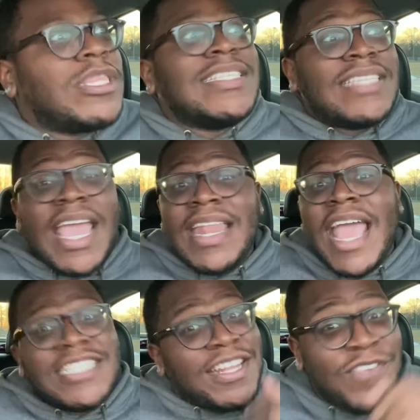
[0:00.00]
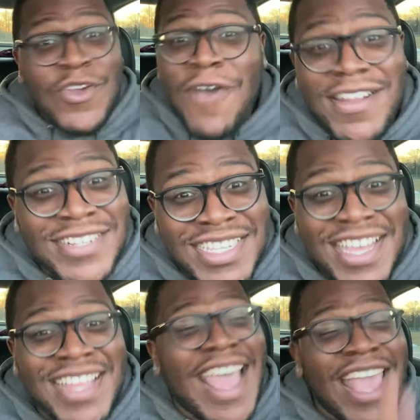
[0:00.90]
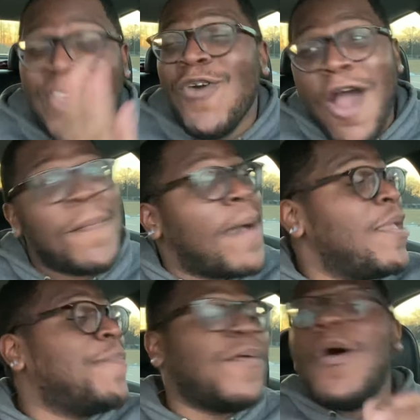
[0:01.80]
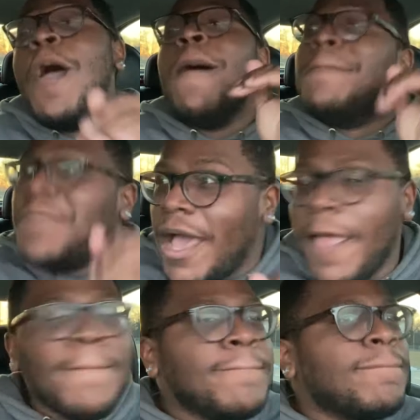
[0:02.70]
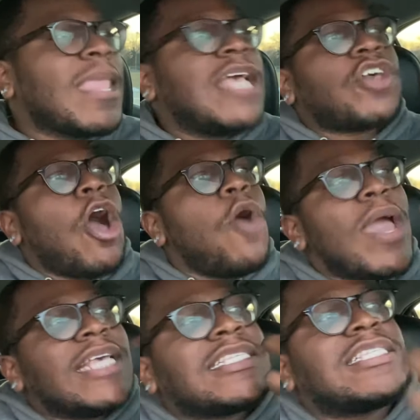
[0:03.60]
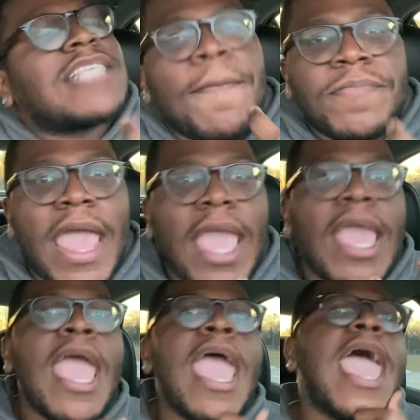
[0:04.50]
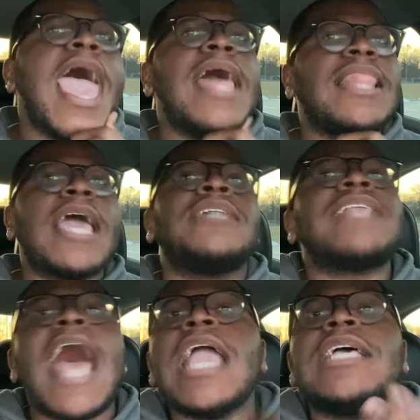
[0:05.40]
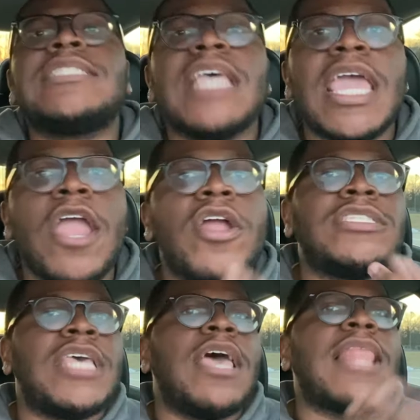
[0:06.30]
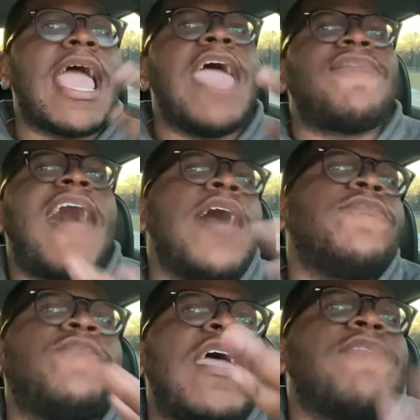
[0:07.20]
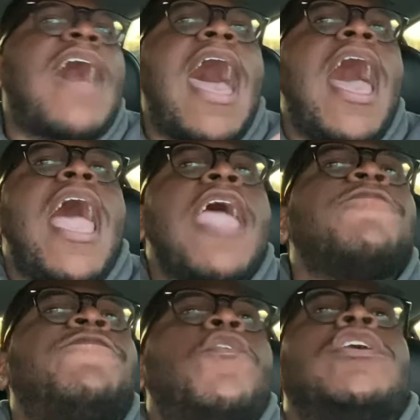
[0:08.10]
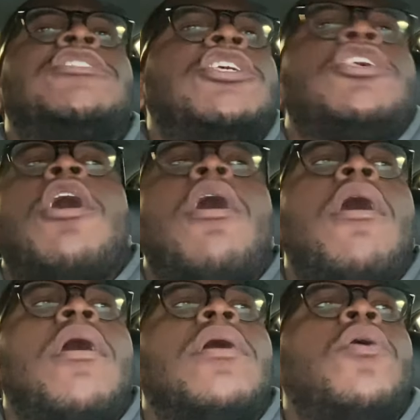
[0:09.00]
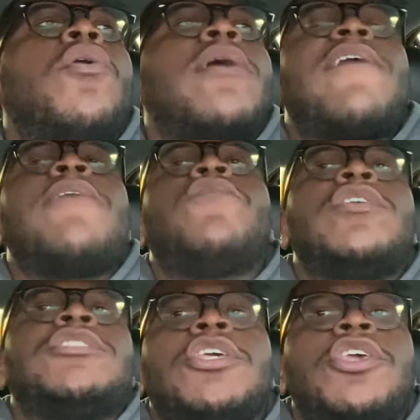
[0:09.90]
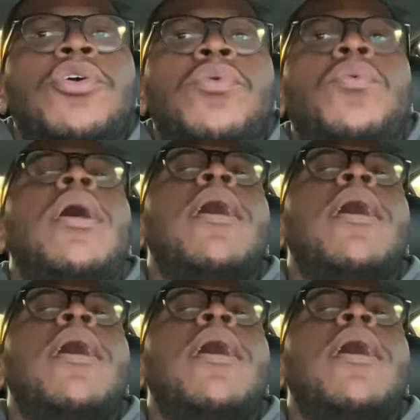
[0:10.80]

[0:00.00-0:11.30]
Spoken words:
this day and age. And if you understood that, you are my people. But it's always something. And like, because I can sit here and tell, like, if I voice to y'all, or if I voice to you,